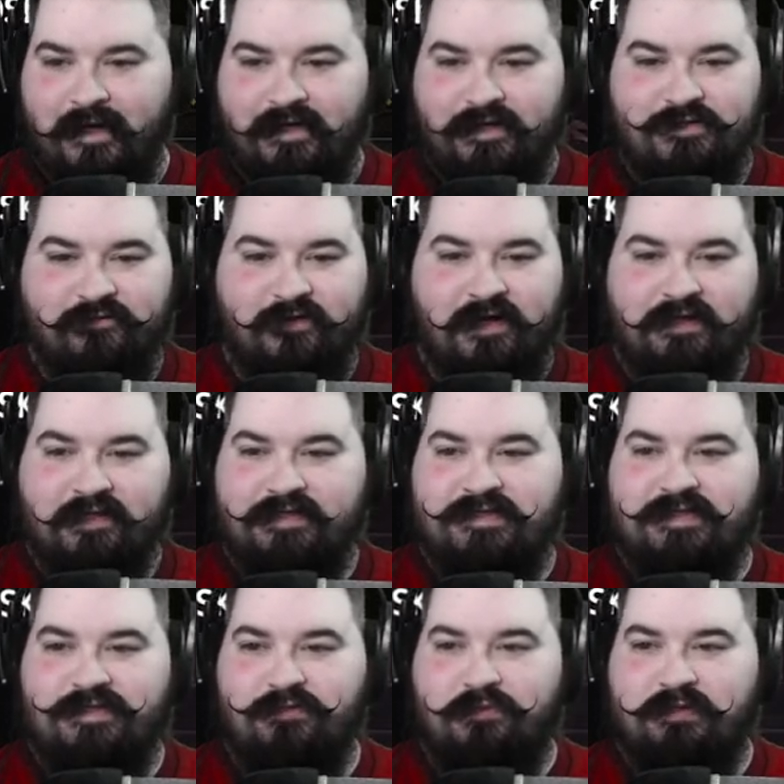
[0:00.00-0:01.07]
I need to find the
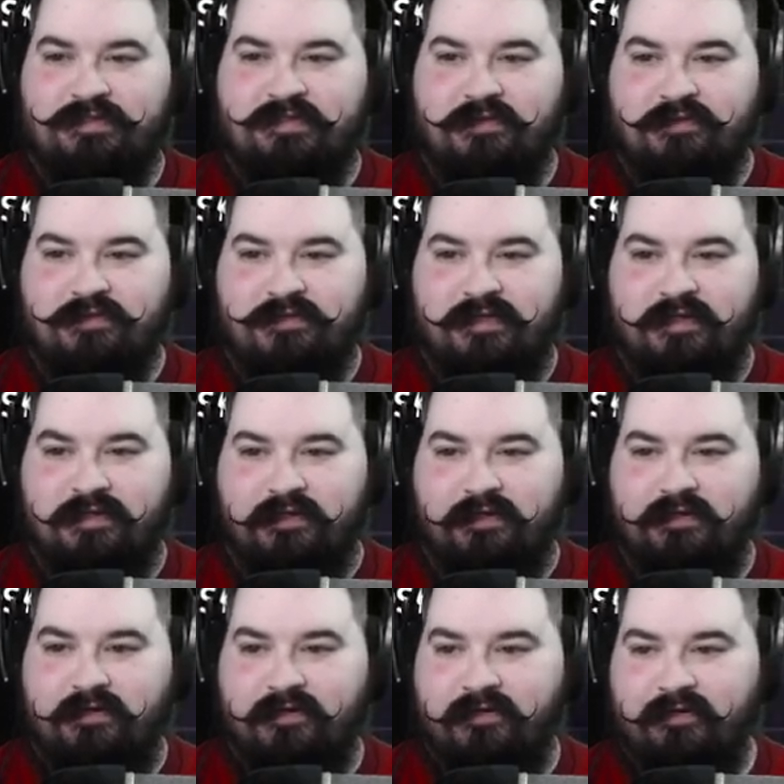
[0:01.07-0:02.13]
Season 1 tiers, I
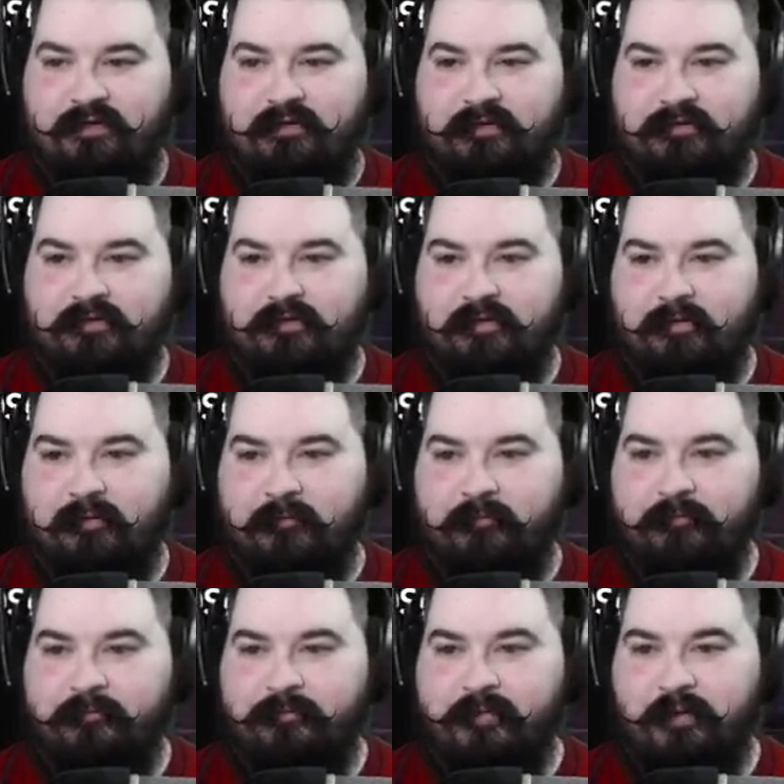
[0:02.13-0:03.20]
think.
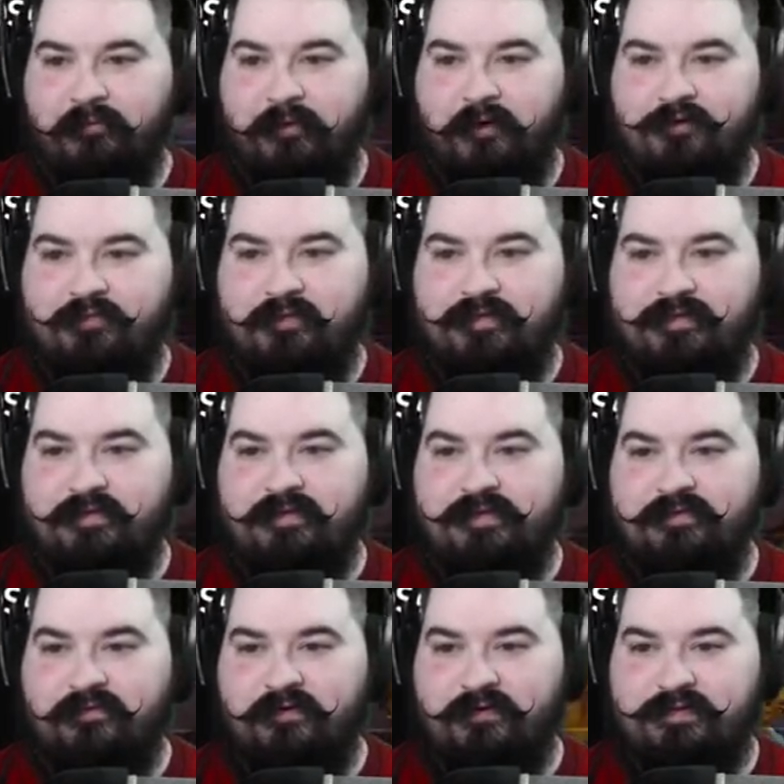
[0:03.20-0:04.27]
Power spells increase
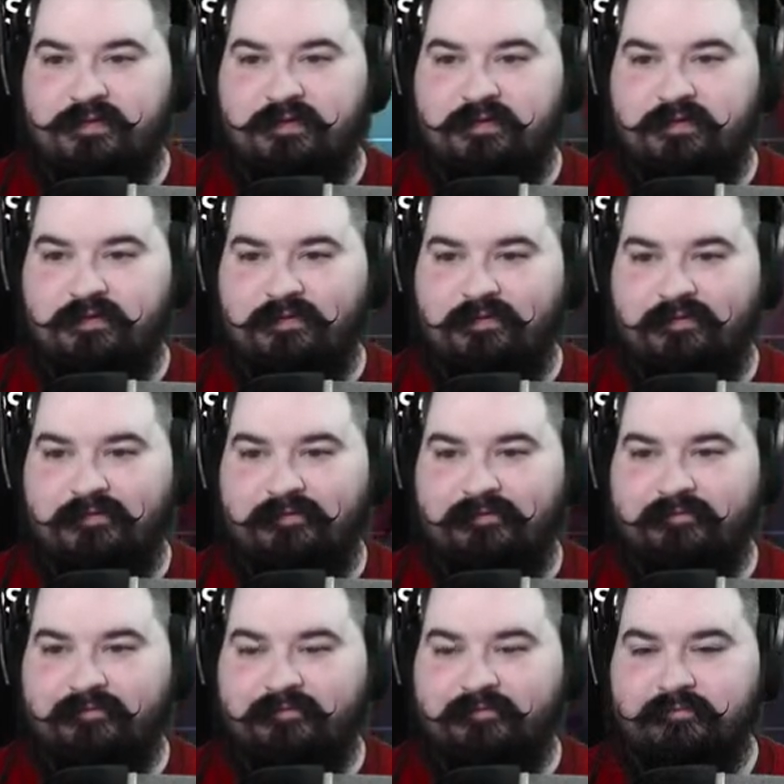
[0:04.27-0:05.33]
version.
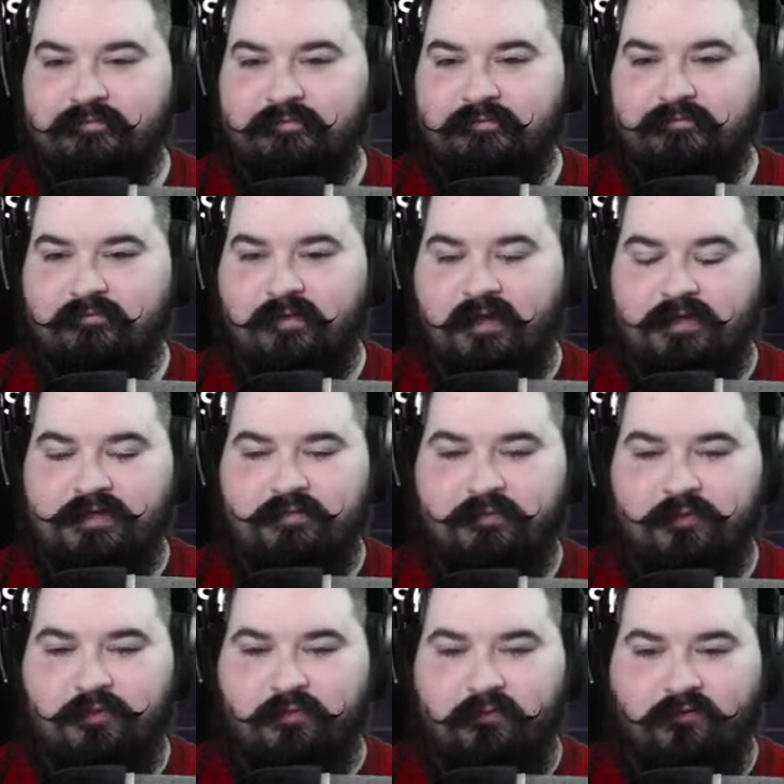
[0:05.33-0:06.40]
I need to
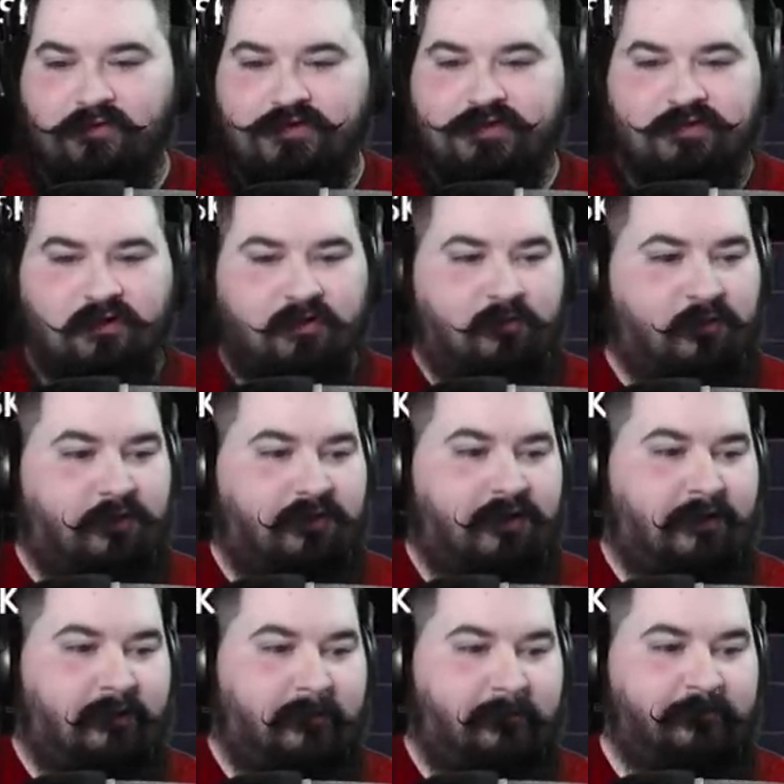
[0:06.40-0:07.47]
put up versions a lot more
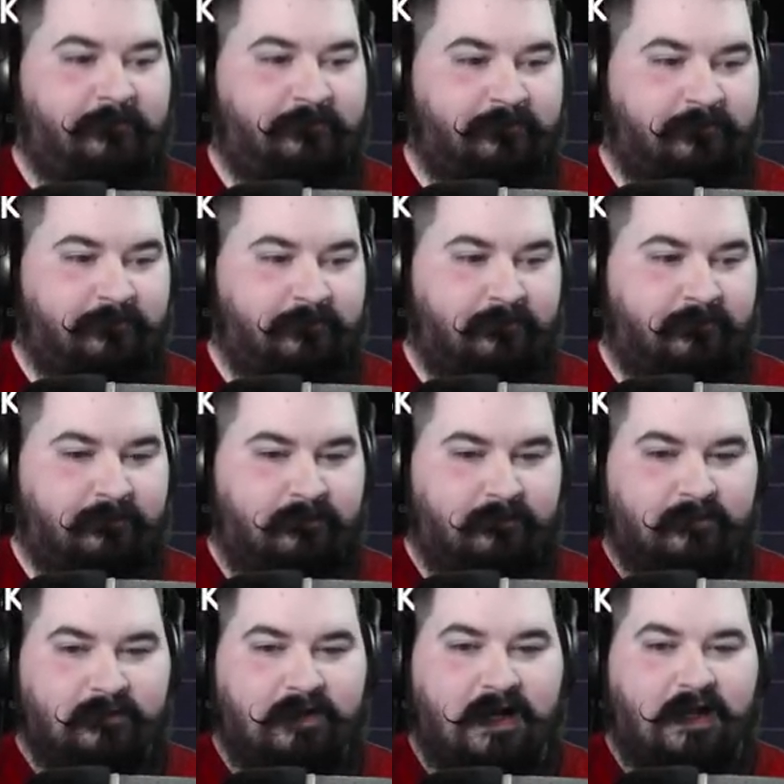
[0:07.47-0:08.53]
then.
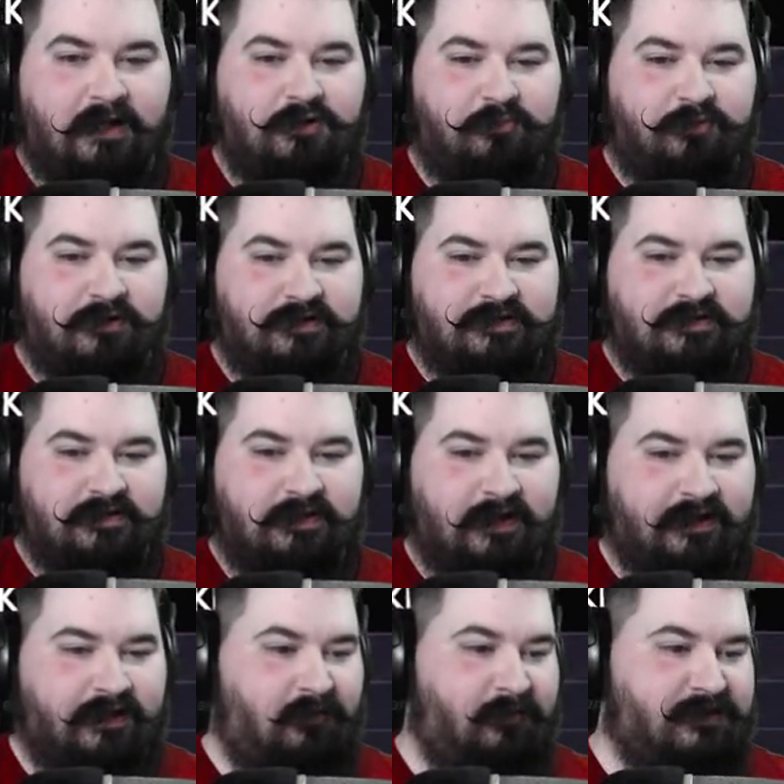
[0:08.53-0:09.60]
I'll do priest. I
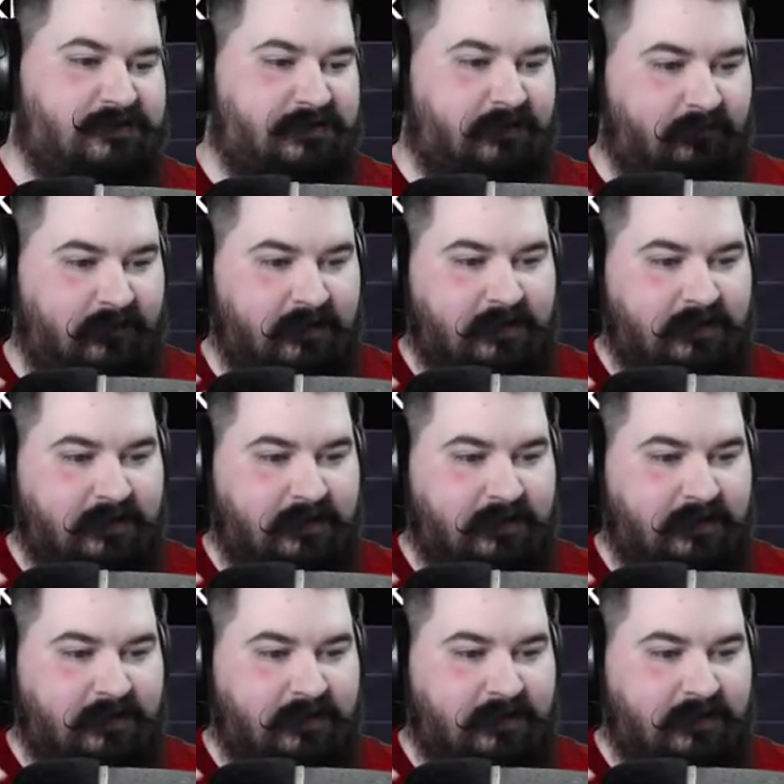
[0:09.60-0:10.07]
think it'll be easier.